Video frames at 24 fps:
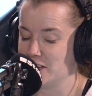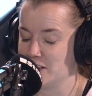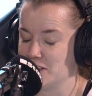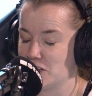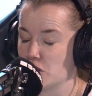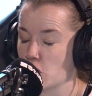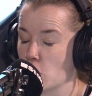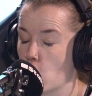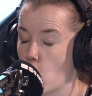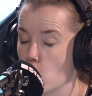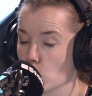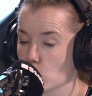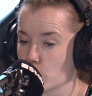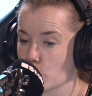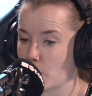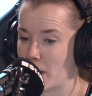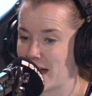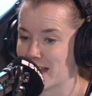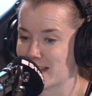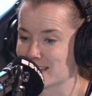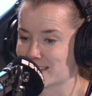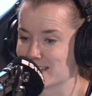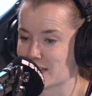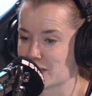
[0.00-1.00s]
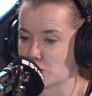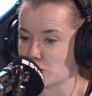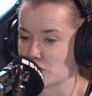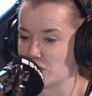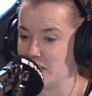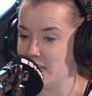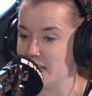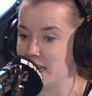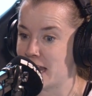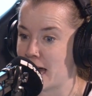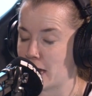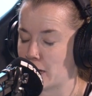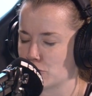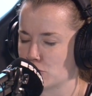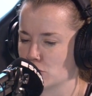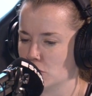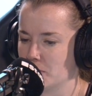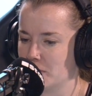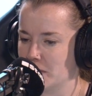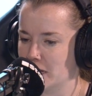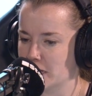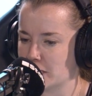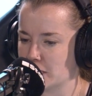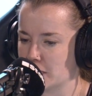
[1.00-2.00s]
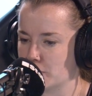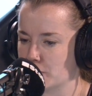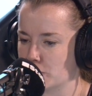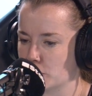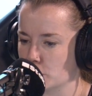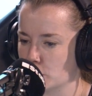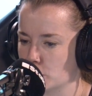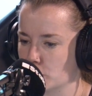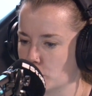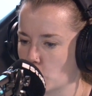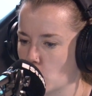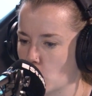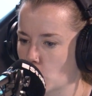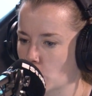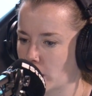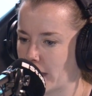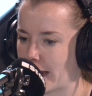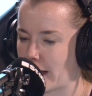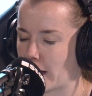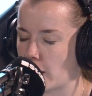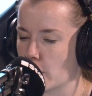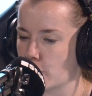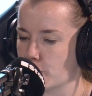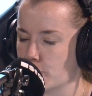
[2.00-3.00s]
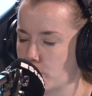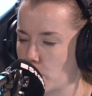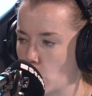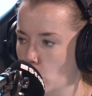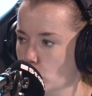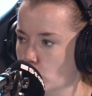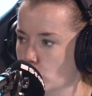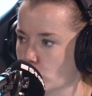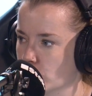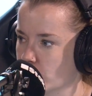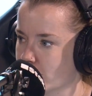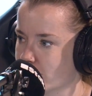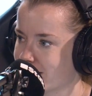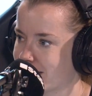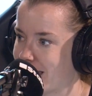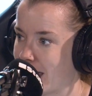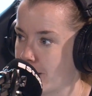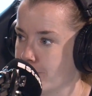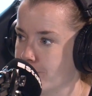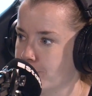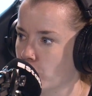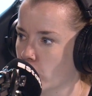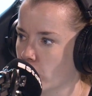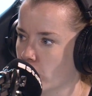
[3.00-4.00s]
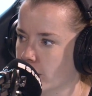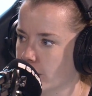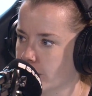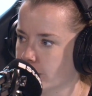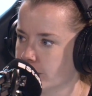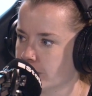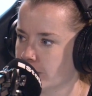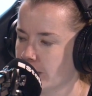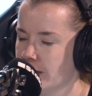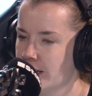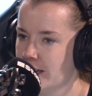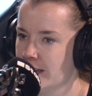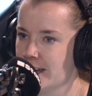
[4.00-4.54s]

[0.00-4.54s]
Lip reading: She also has that just natural ability in front of goal, that kind of poachers, get a foot on it,